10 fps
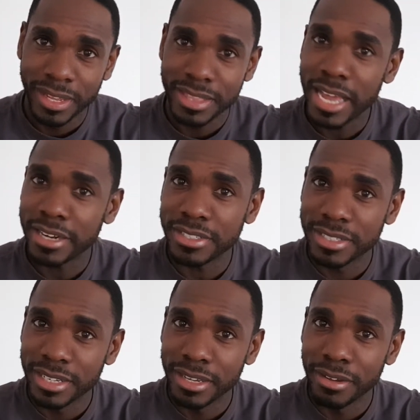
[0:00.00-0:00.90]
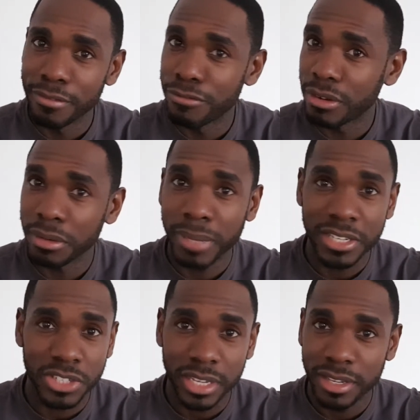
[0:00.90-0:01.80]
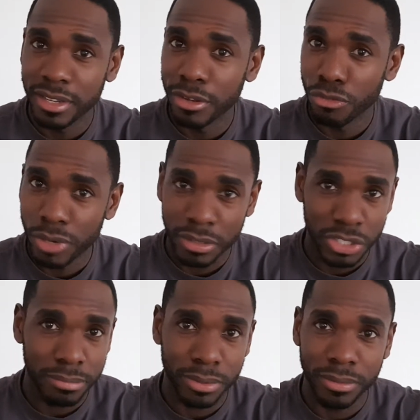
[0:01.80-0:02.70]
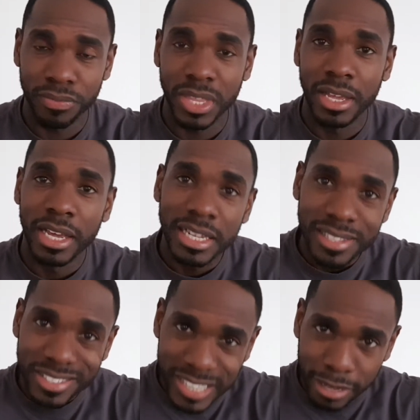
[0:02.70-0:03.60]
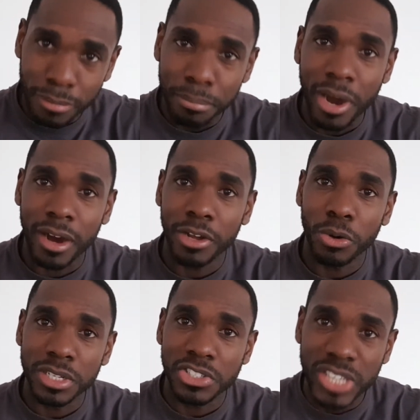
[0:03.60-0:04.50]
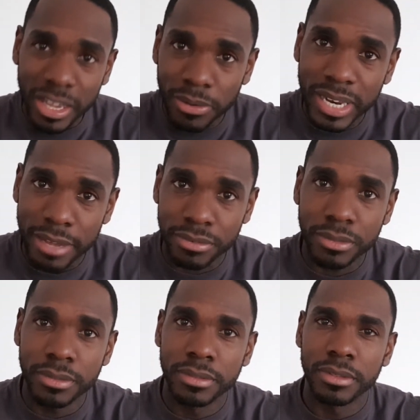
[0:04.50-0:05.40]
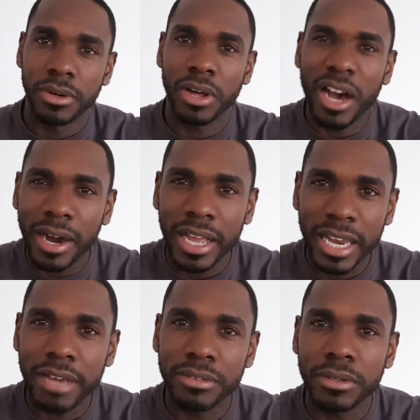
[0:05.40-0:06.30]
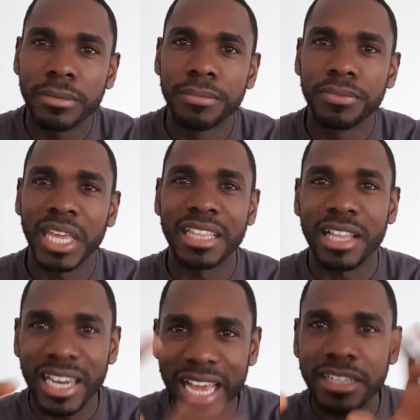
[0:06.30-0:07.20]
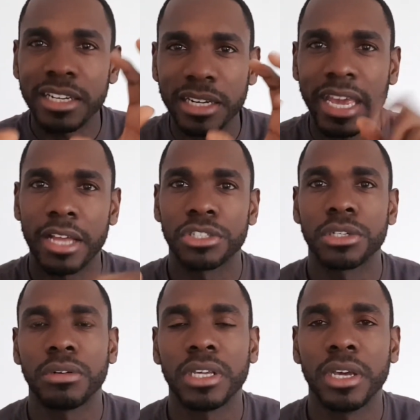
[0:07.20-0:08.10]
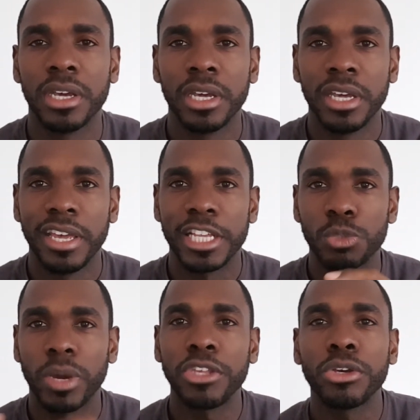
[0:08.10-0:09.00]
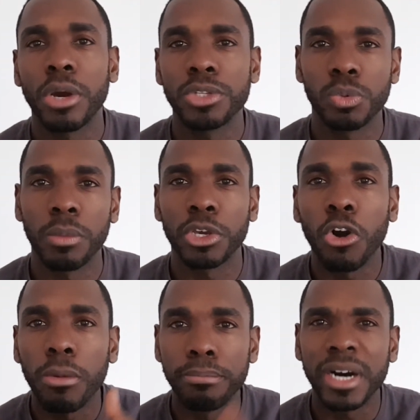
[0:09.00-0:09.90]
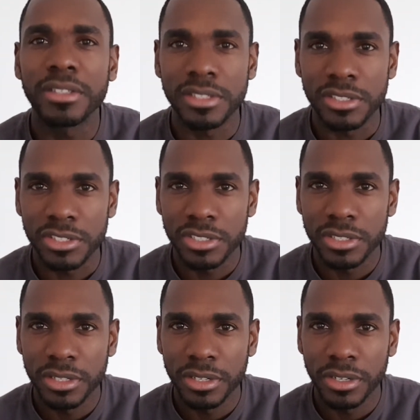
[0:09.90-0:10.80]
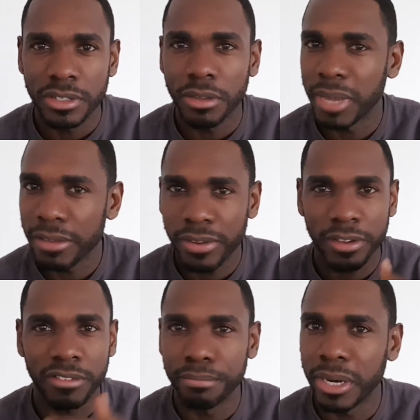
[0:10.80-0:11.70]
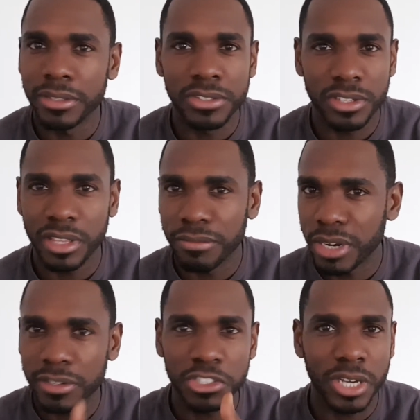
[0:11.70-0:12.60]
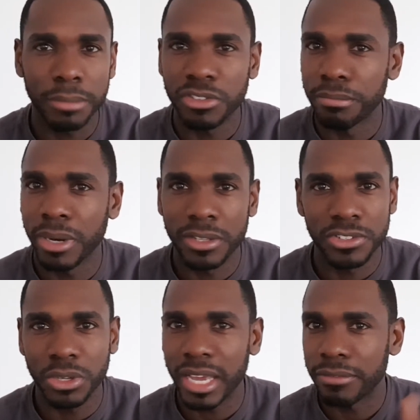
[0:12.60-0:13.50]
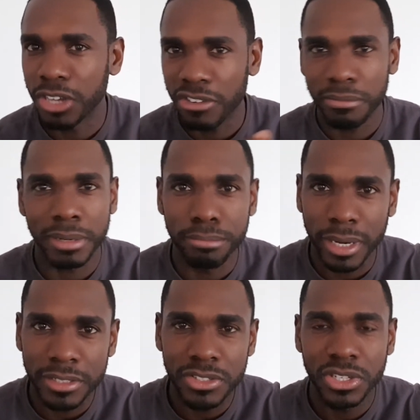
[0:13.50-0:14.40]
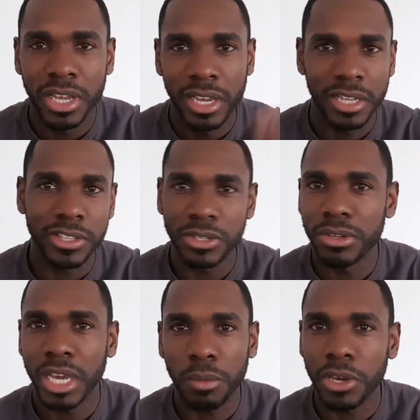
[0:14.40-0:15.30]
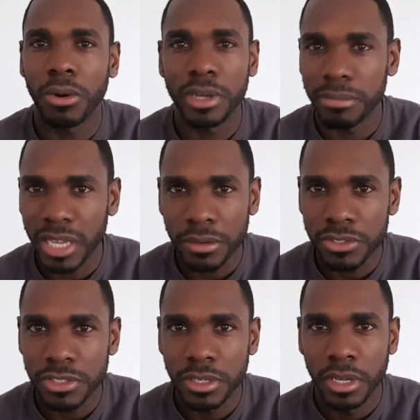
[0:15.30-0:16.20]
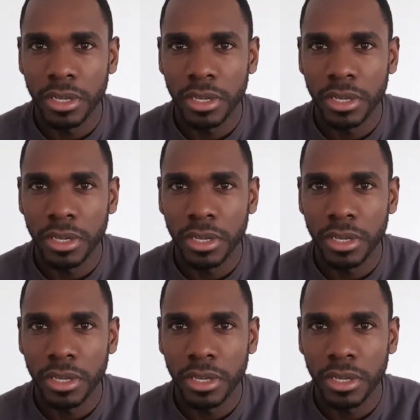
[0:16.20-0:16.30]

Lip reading: That is very basic, very simple. The second part, or the second level, or higher level in the lending category, is where you go into what we call bonds. You may have heard of bonds, and there are various types of bonds. You have government bonds. In the UK, we call them gilts.